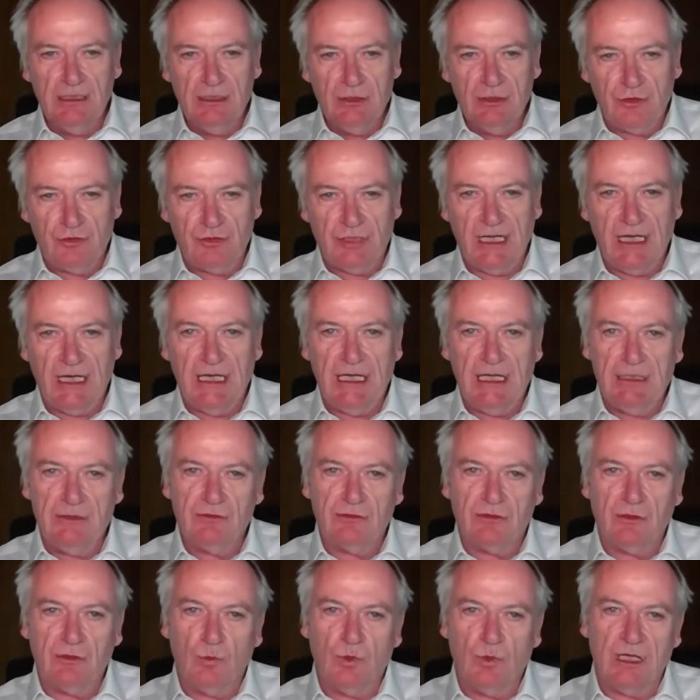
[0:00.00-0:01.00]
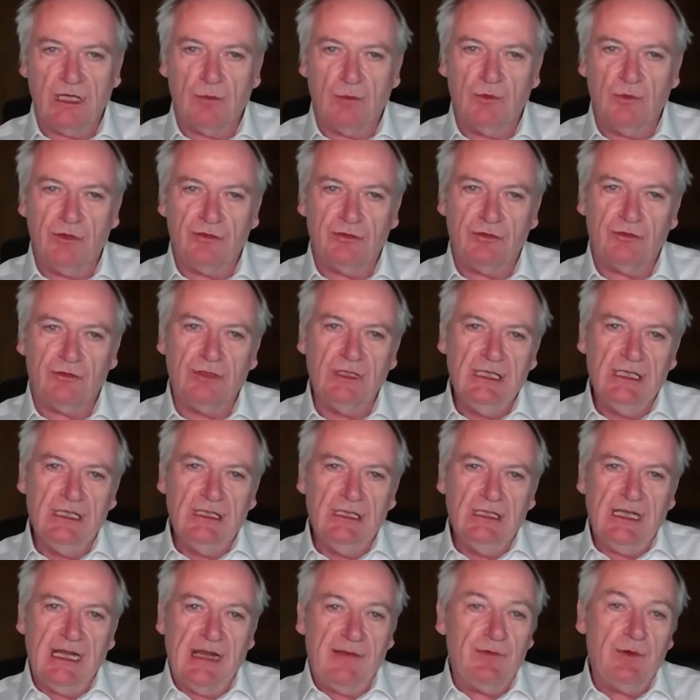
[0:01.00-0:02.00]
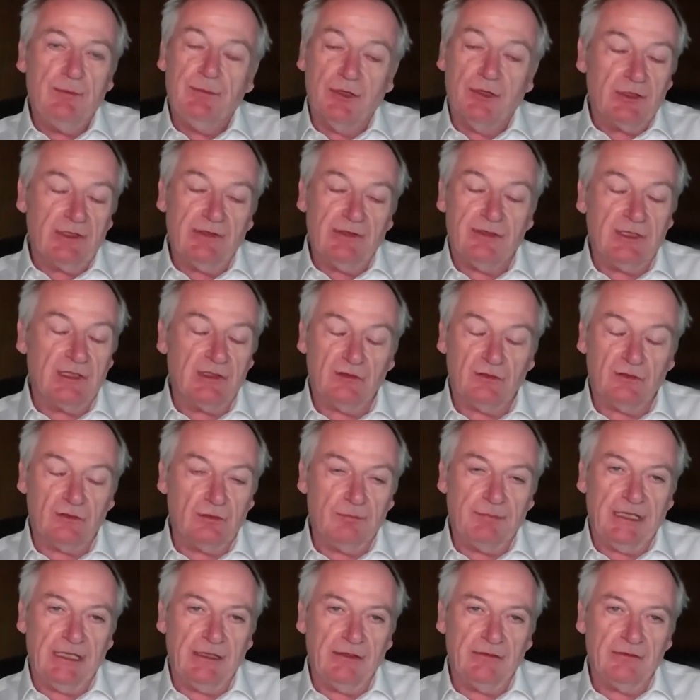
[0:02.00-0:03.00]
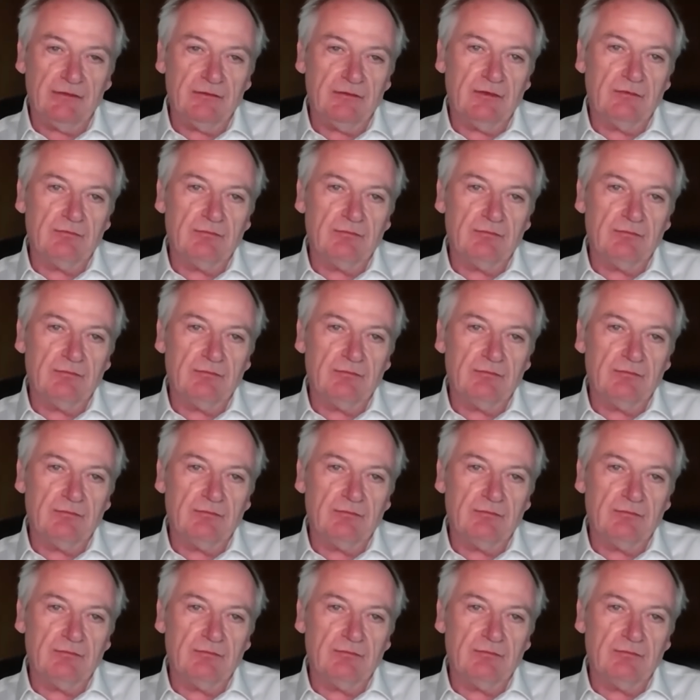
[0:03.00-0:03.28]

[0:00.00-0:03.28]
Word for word: changed the way in which everybody thinks about